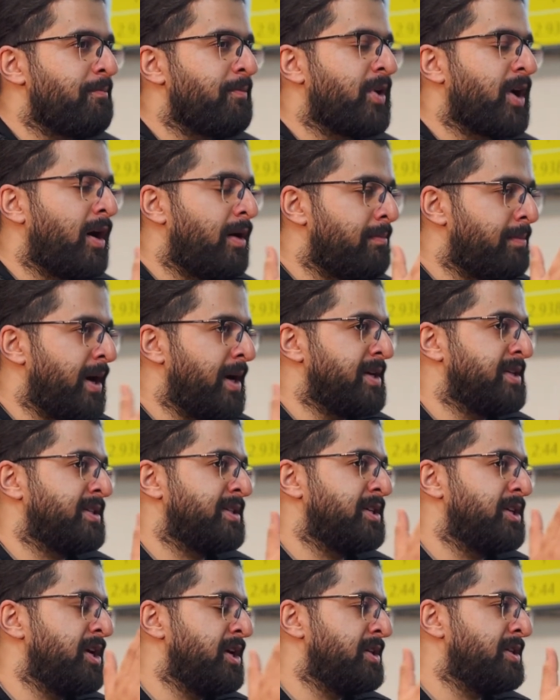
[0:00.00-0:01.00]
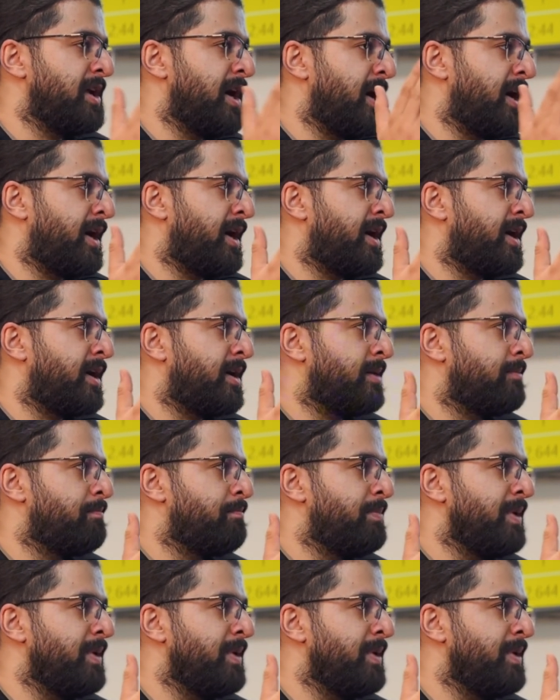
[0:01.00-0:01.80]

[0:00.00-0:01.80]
companies here. They are